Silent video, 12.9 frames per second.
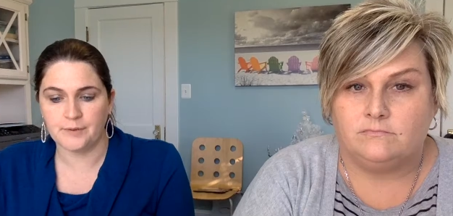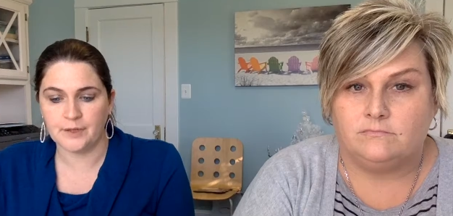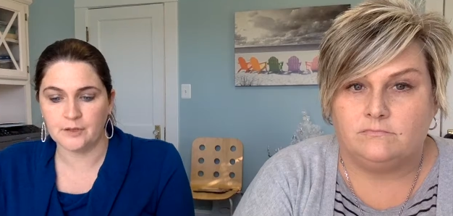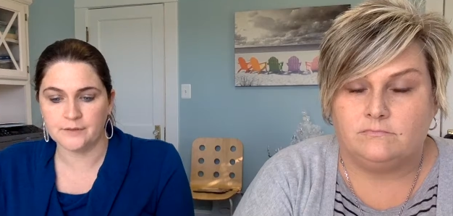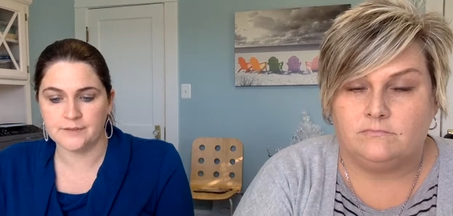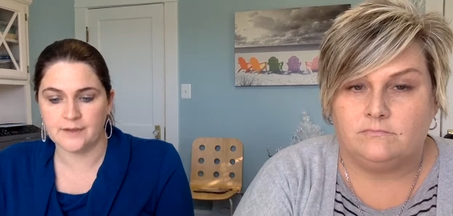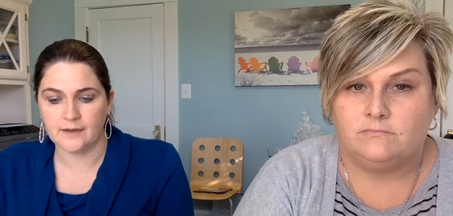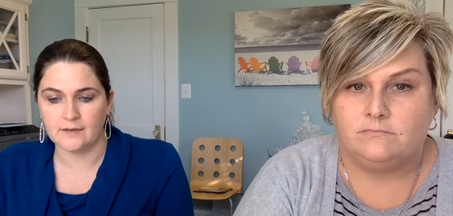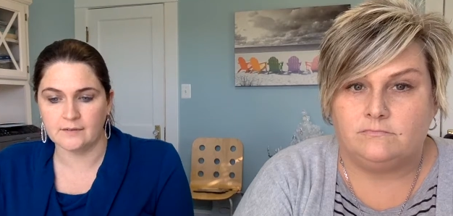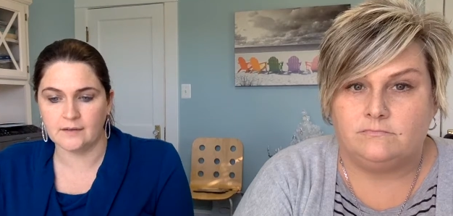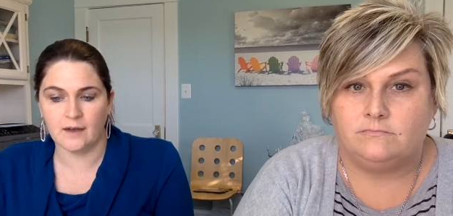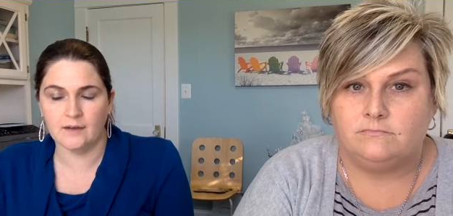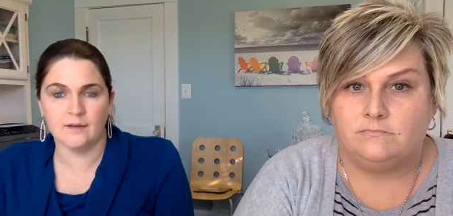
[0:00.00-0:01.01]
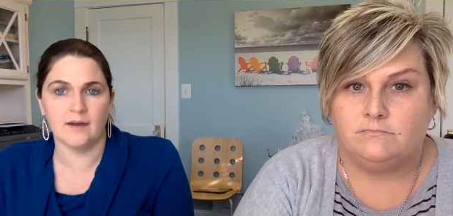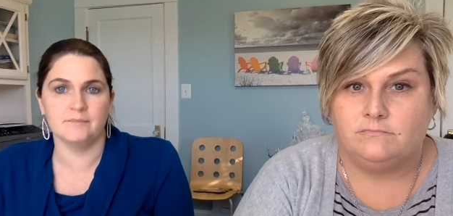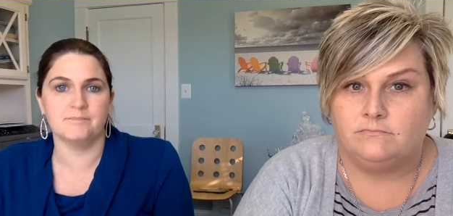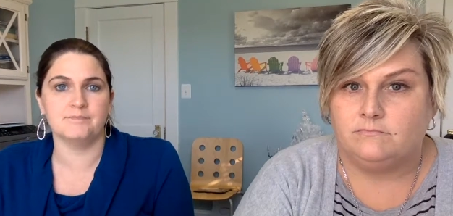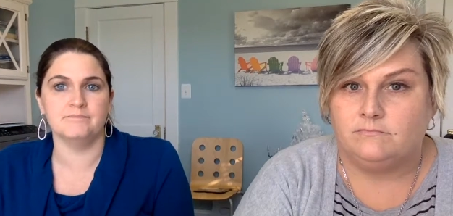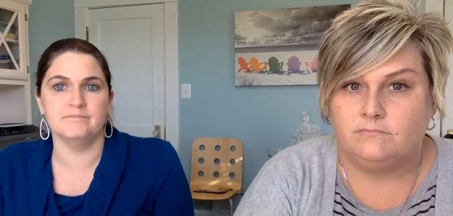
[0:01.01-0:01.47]
Speaker 1: build a,
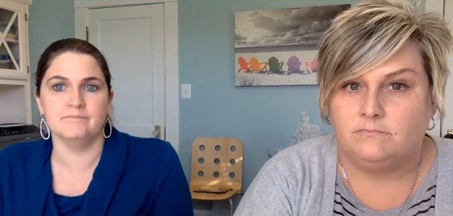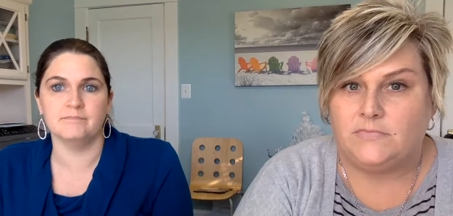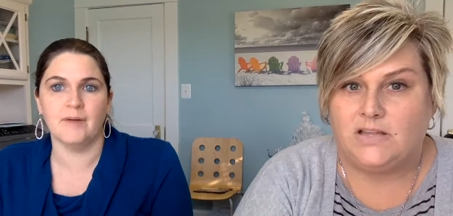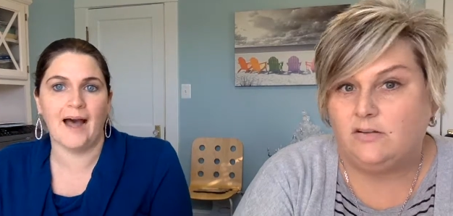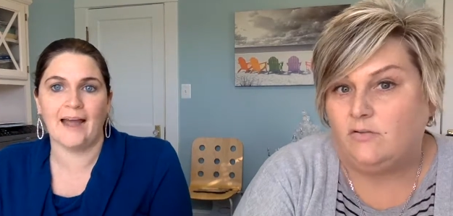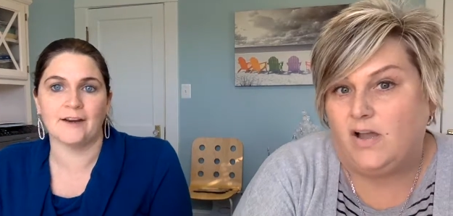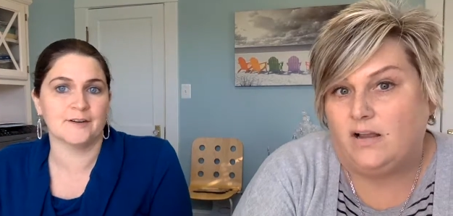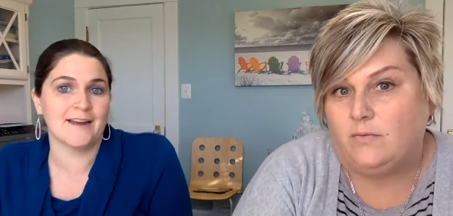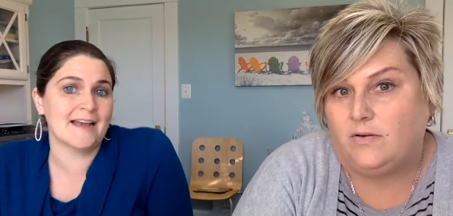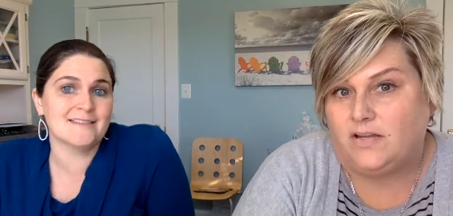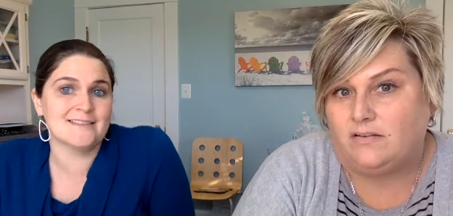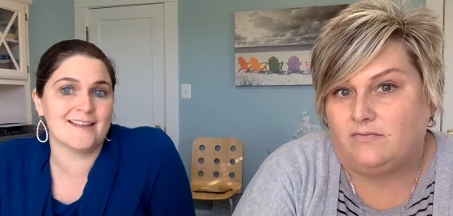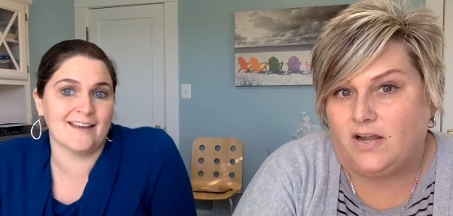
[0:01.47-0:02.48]
a, higher equity, nest